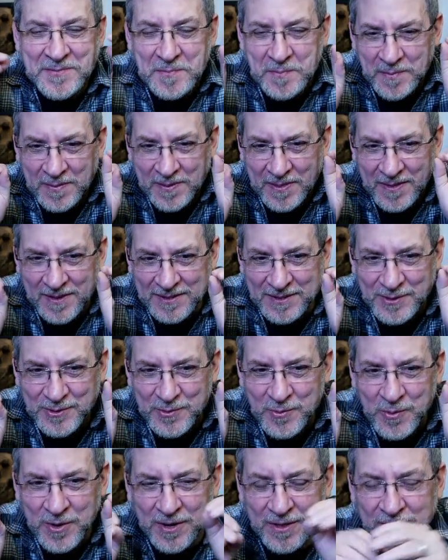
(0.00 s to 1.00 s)
This is
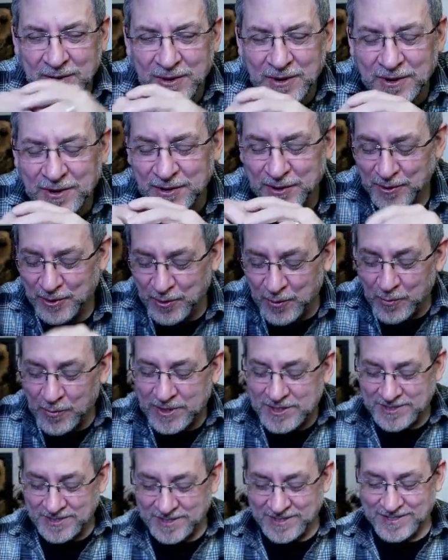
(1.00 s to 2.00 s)
where there are no
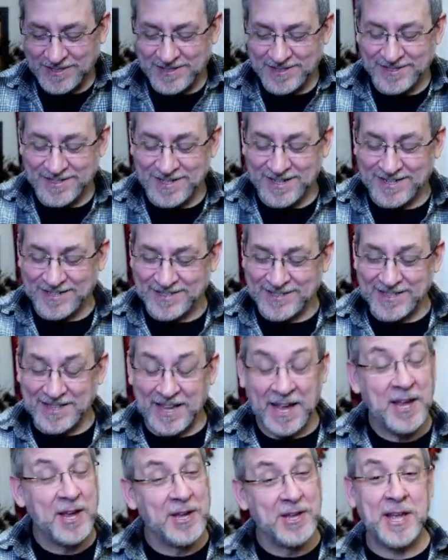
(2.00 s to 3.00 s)
coincidences, and I said
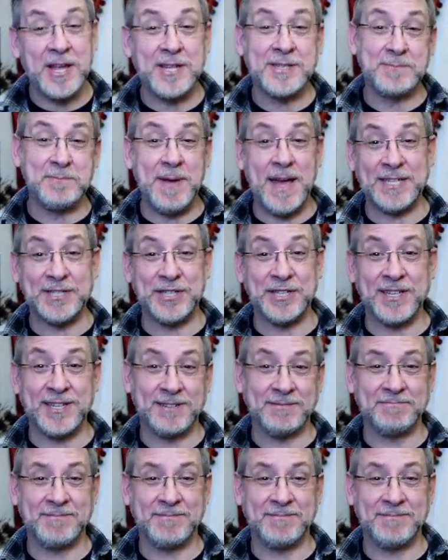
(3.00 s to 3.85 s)
that. It's magic.